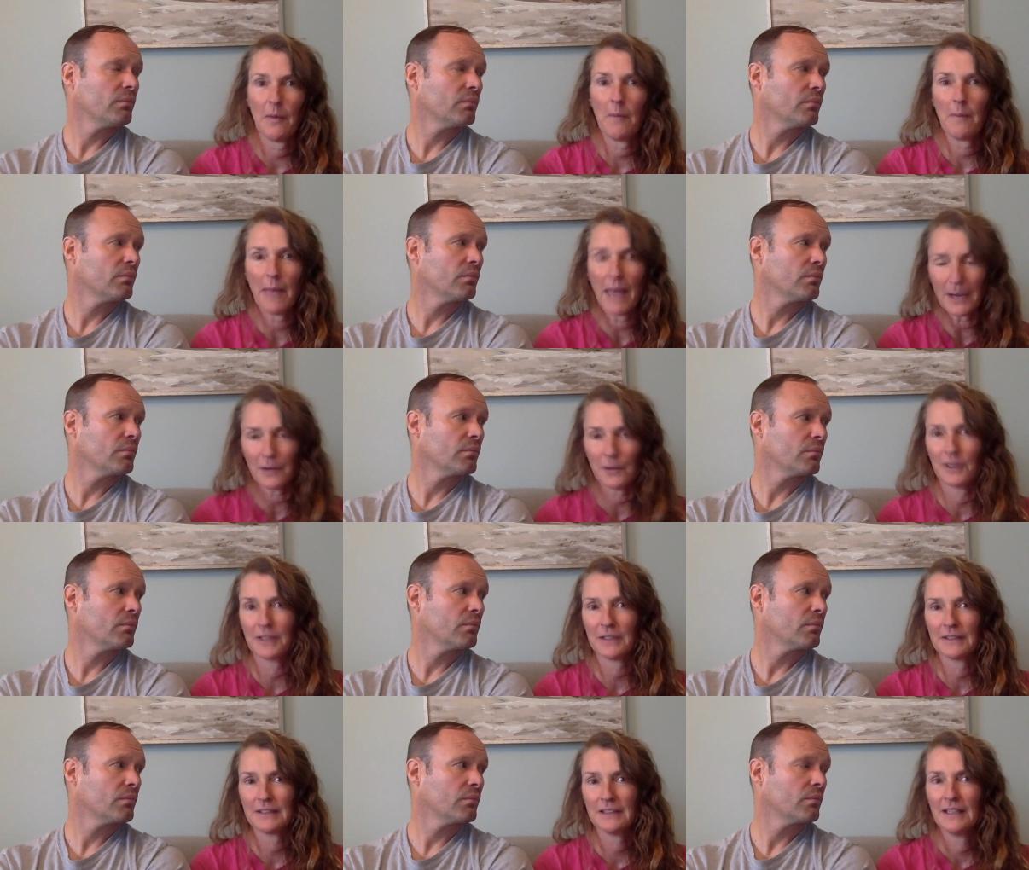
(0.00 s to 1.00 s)

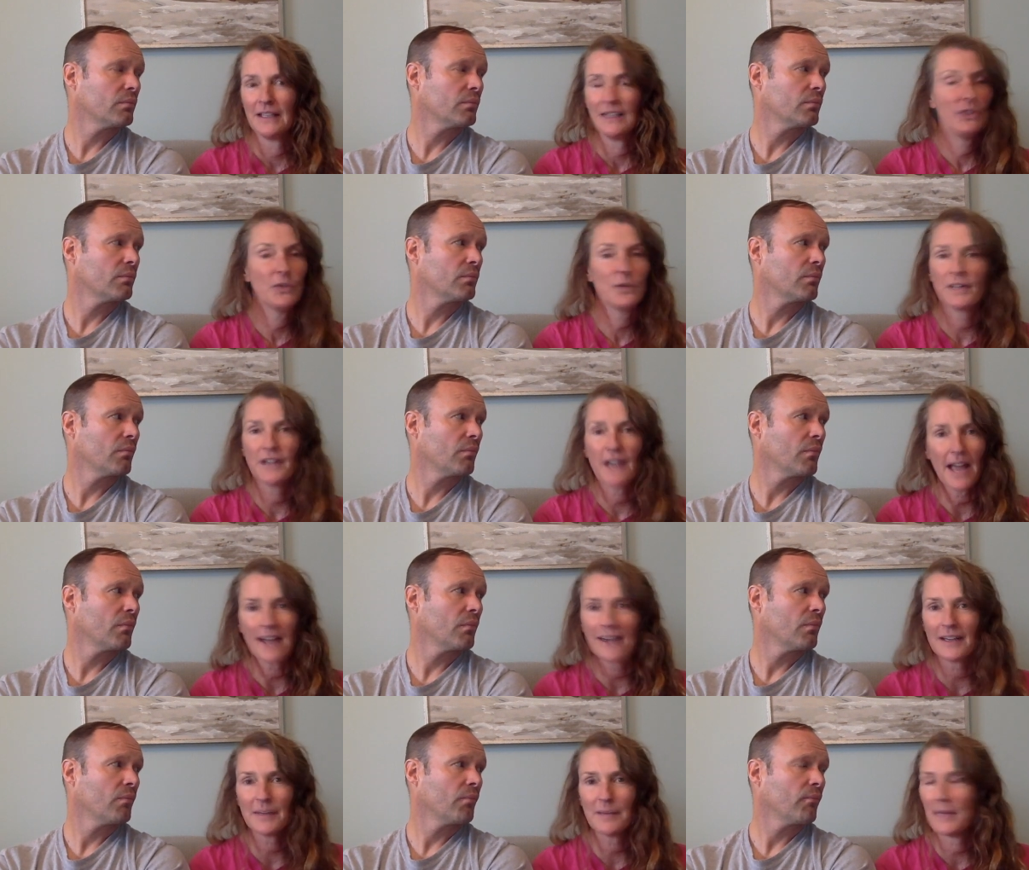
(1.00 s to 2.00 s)
Speaker 1: backward. You are
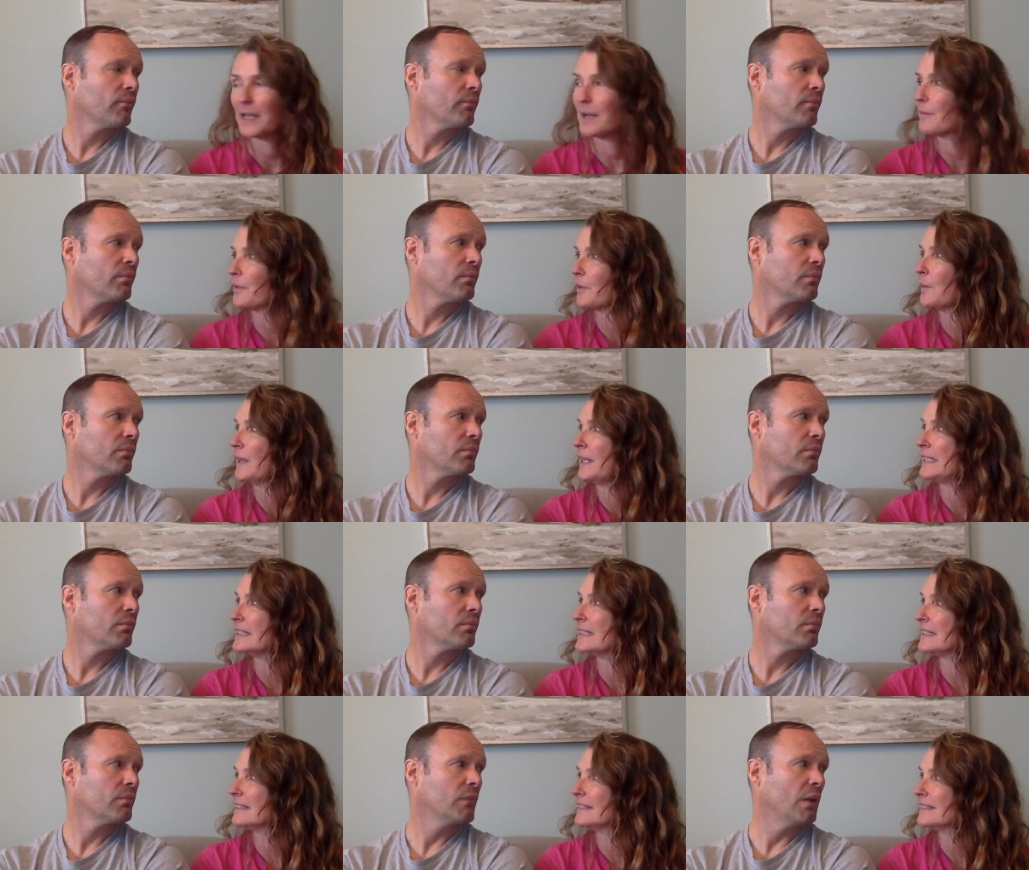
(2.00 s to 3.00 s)
not going to pick up the
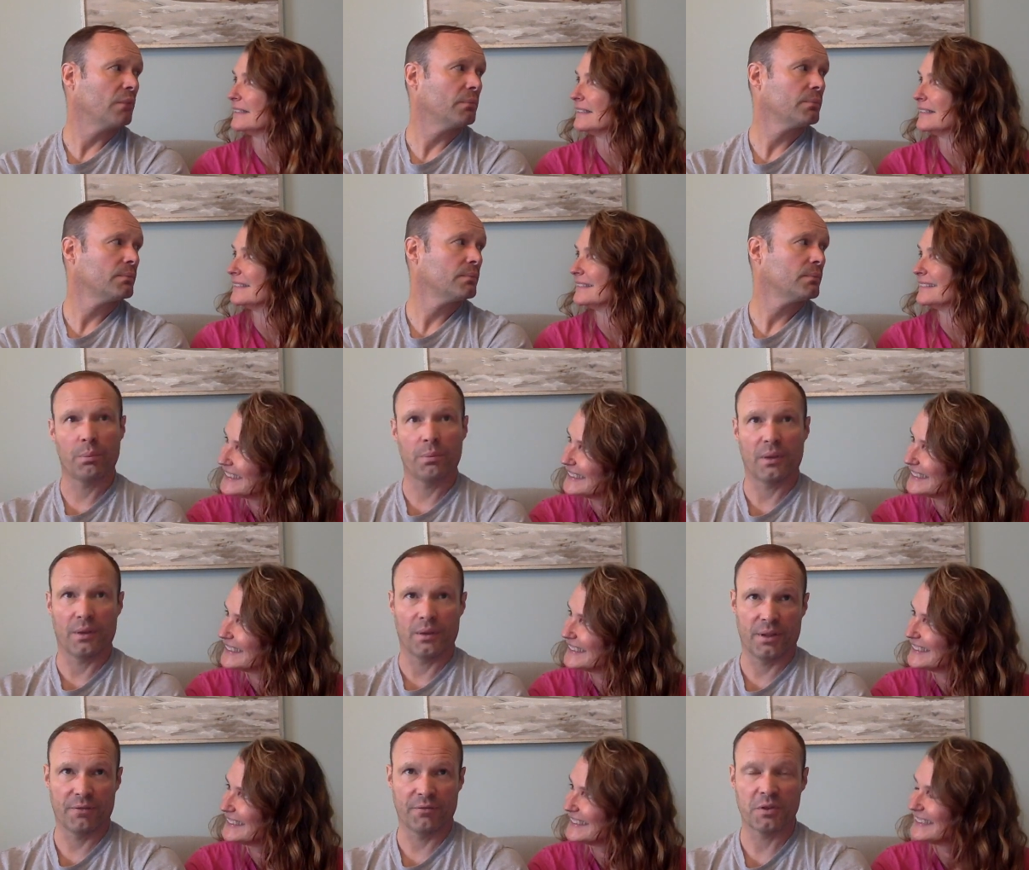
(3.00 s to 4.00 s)
wind.
Speaker 2: No.
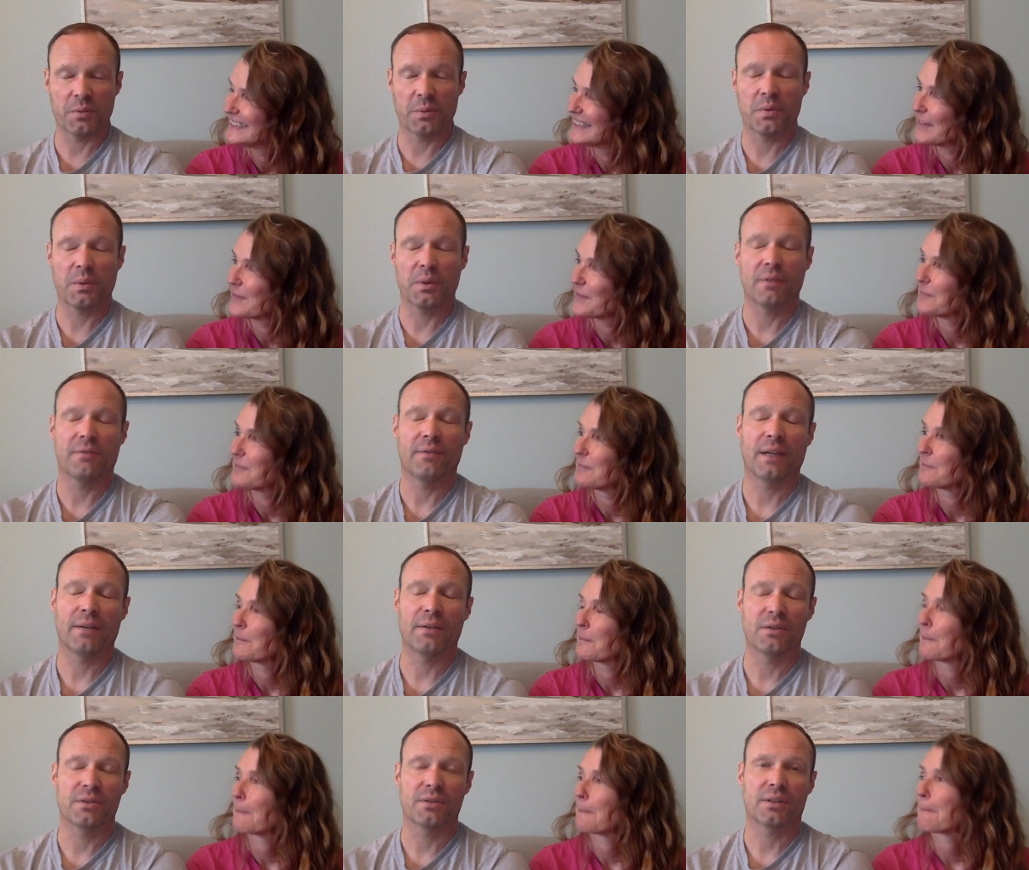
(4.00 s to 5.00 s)
The difference between the
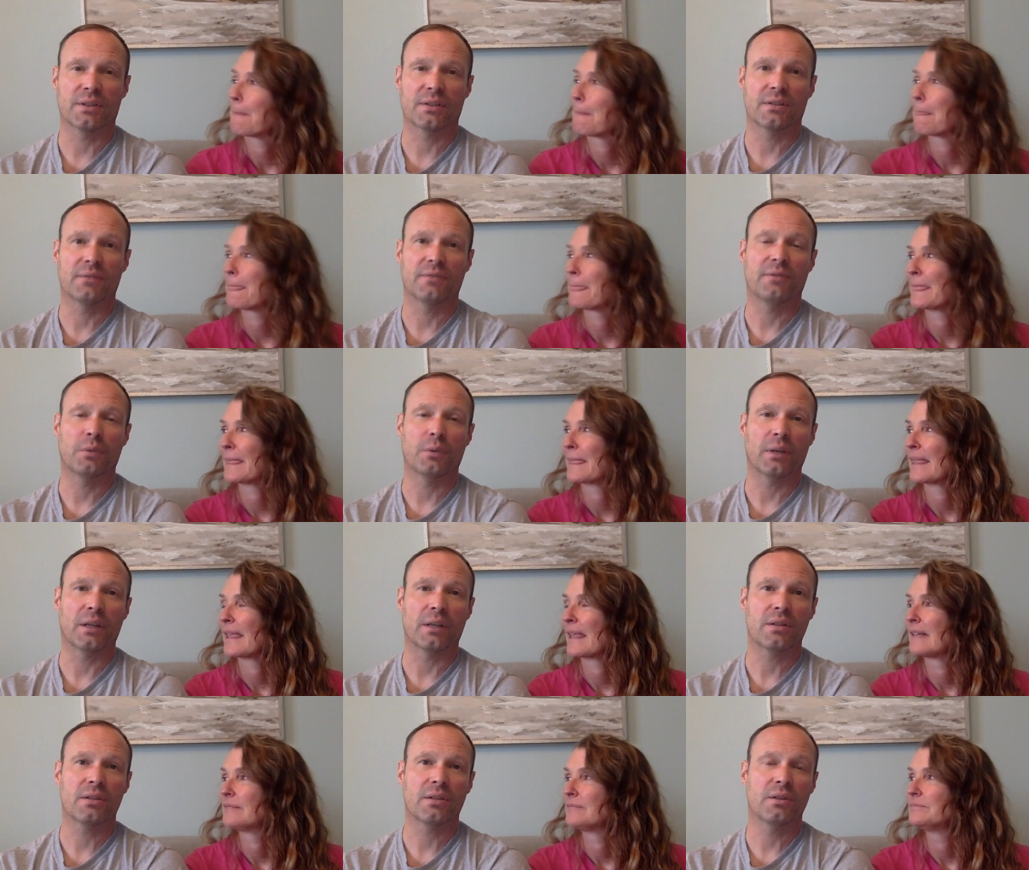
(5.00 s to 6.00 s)
526 and the
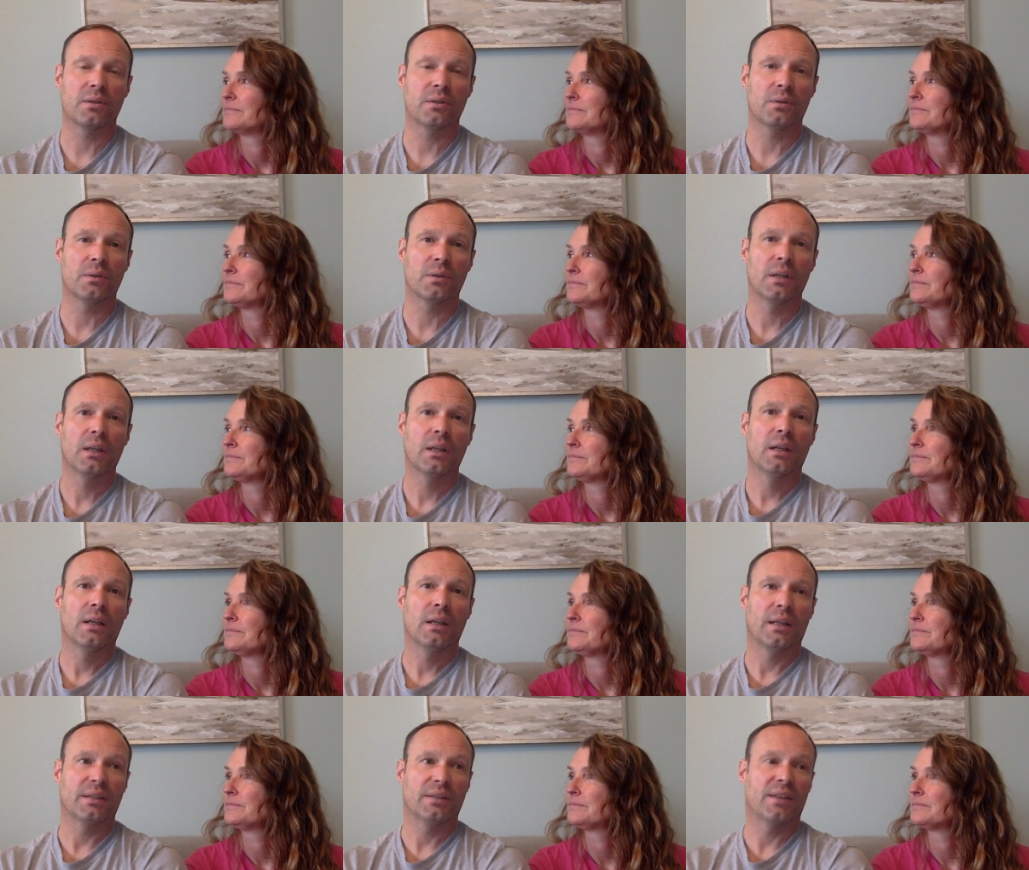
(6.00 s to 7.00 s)
482 is